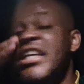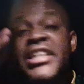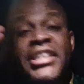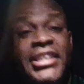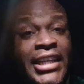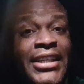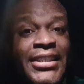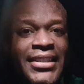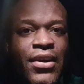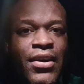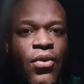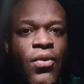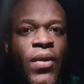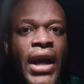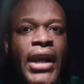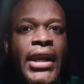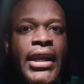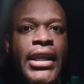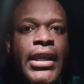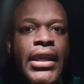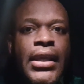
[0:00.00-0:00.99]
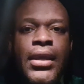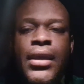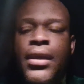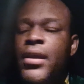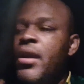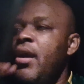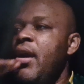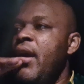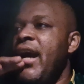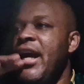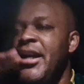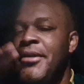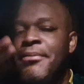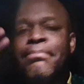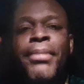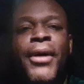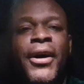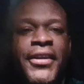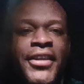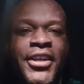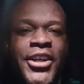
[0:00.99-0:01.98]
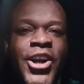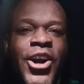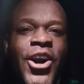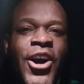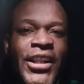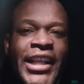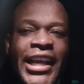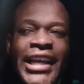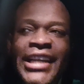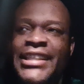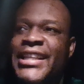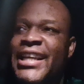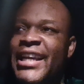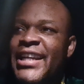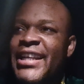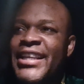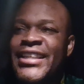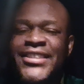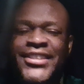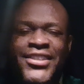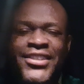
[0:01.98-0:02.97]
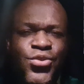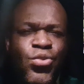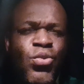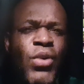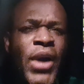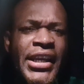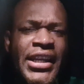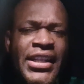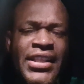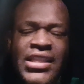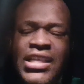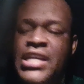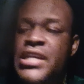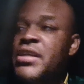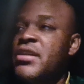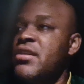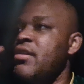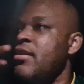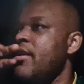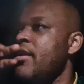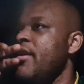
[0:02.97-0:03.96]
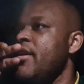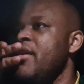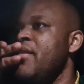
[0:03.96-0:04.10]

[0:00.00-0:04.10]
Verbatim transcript: Shatta Wale had bought a car like that. His is white, I think.